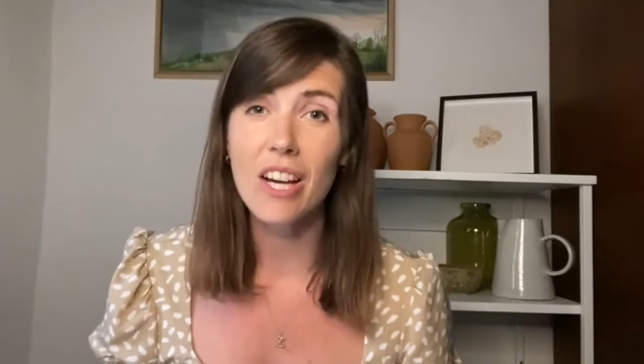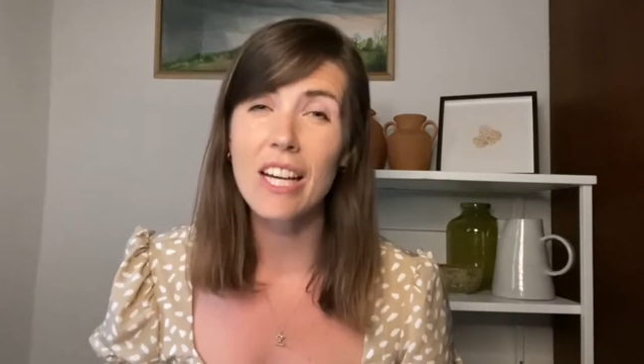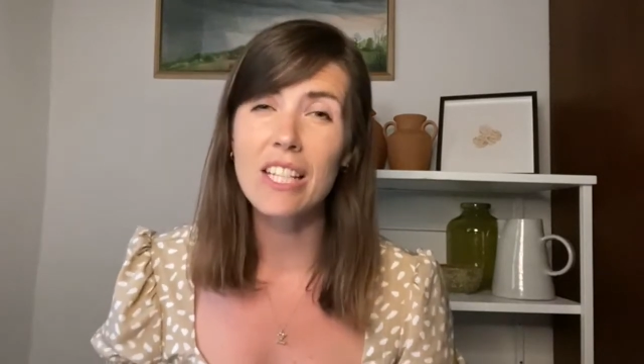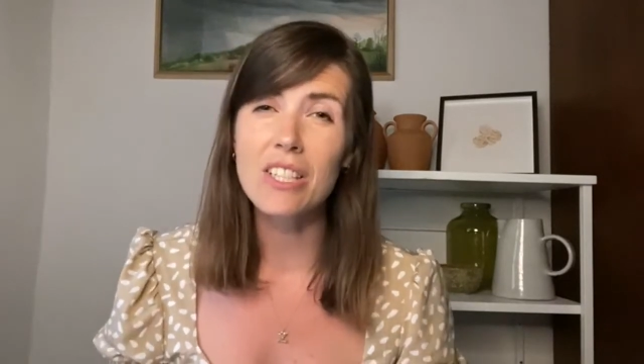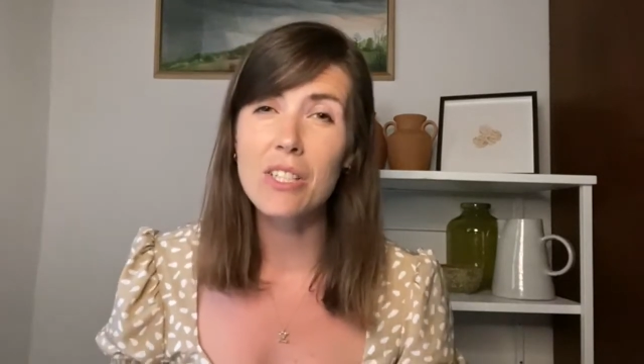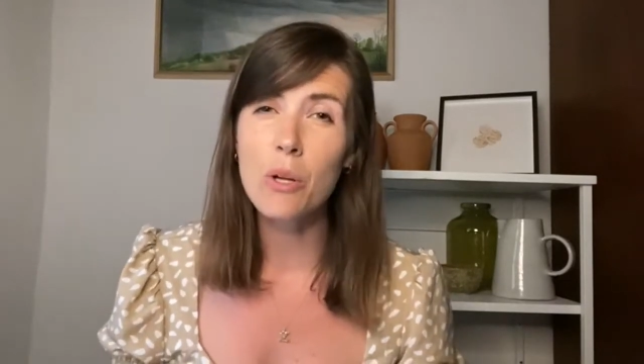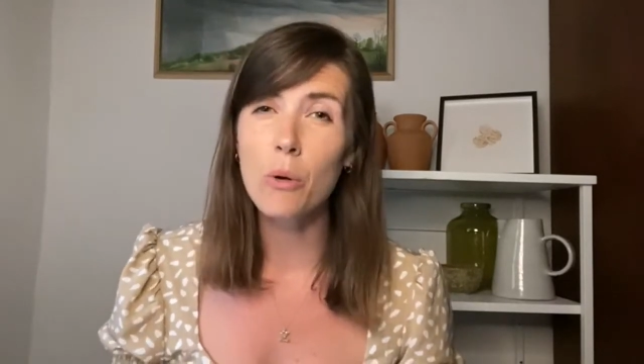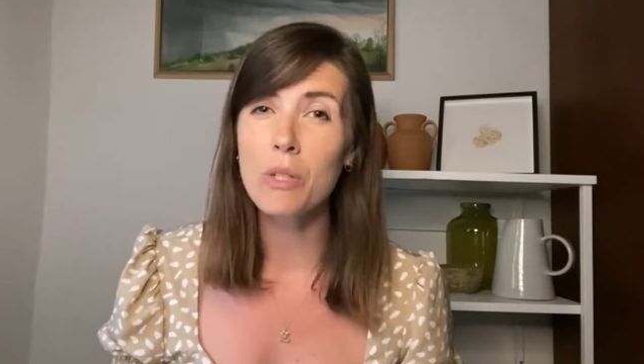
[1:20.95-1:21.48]

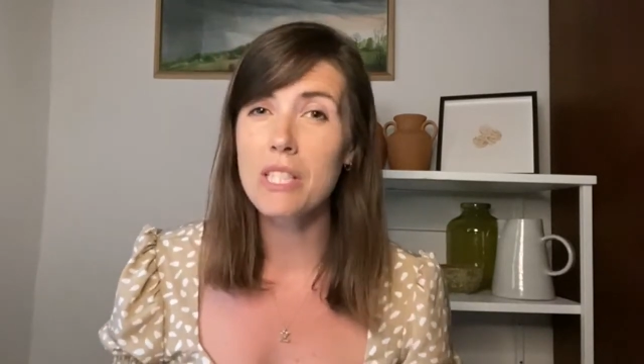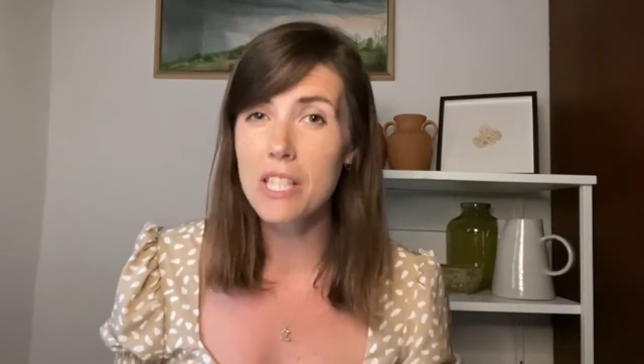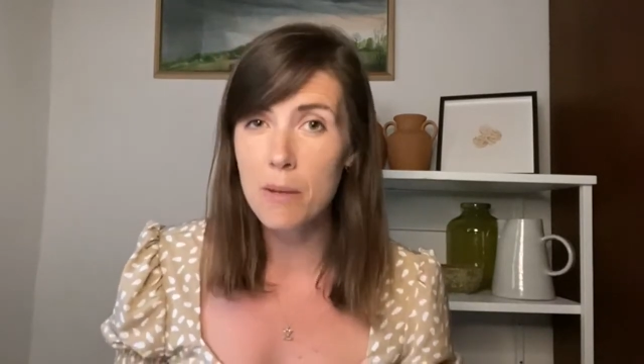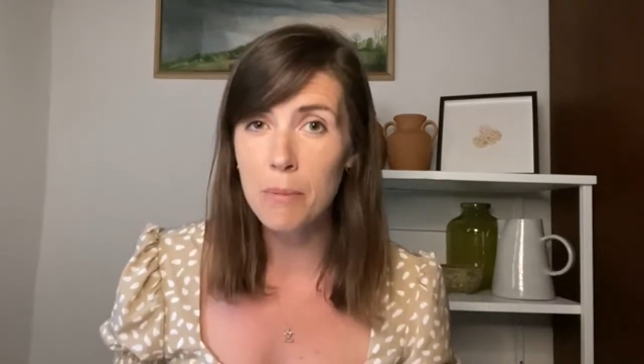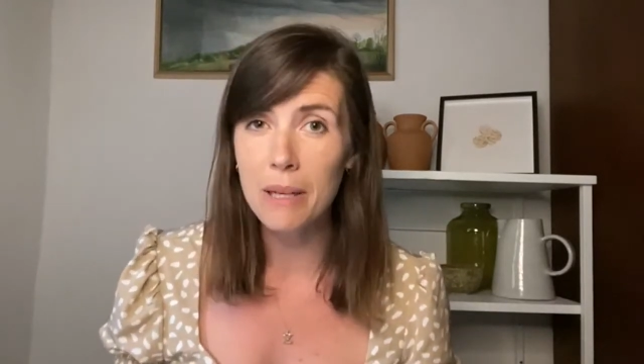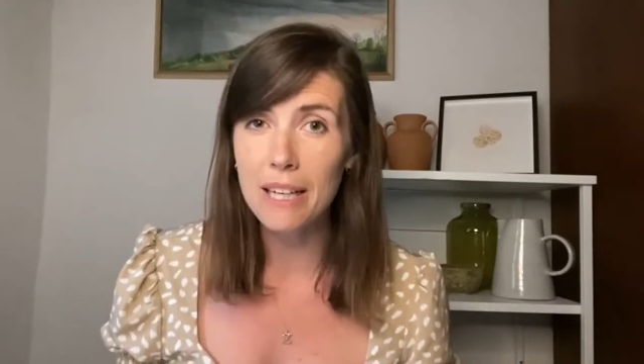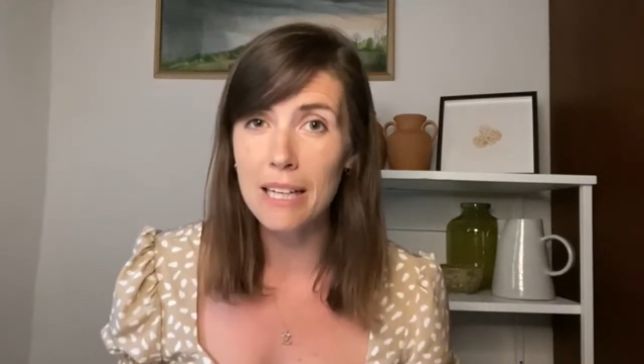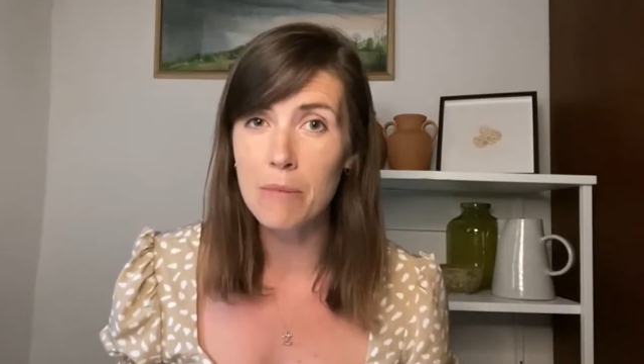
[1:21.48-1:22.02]
It's not
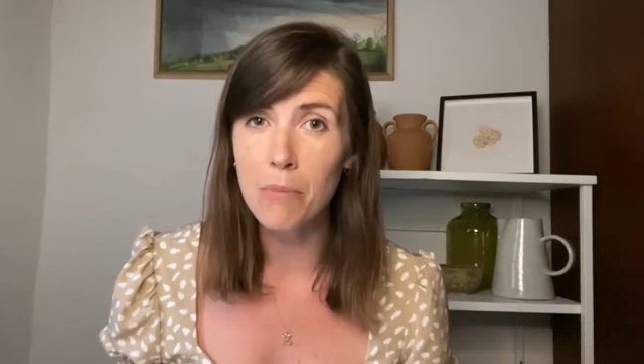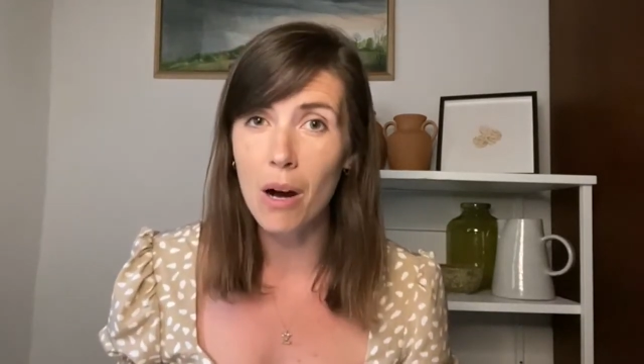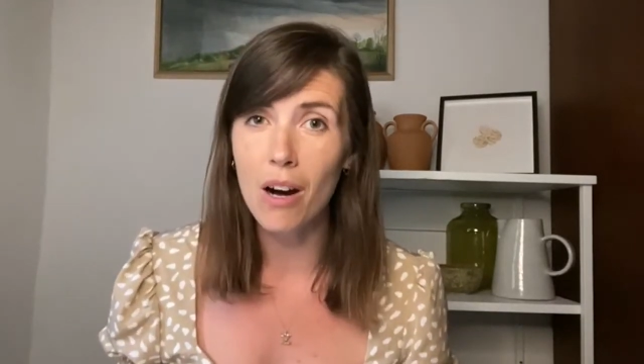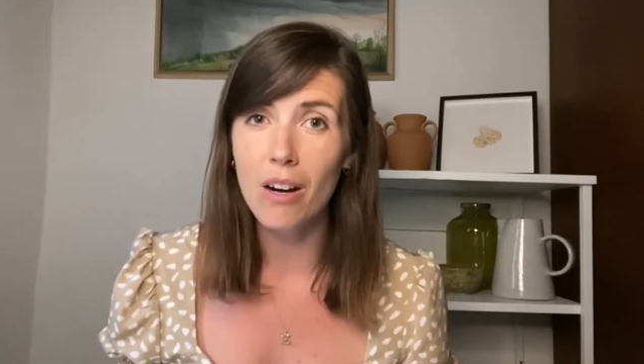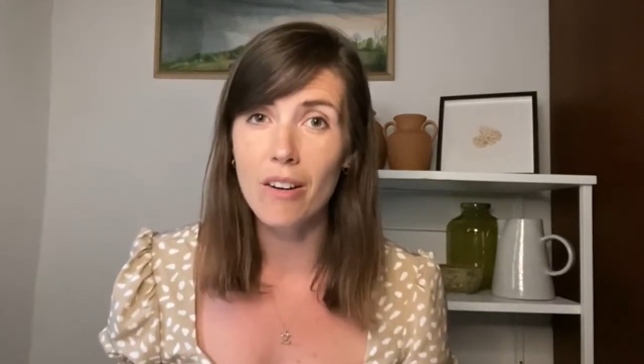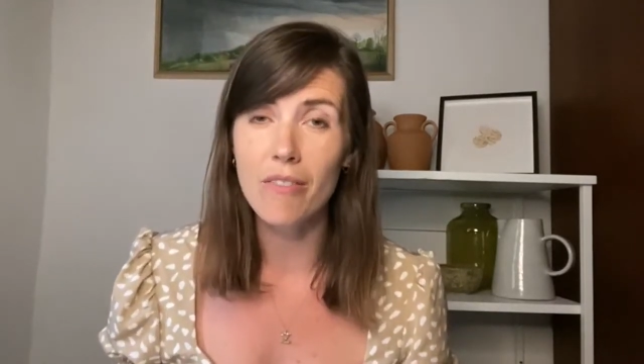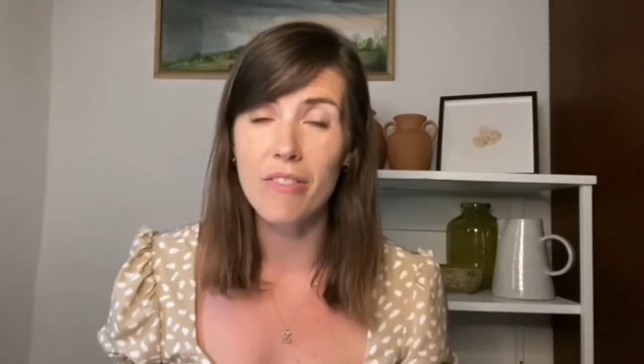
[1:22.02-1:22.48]
typically part of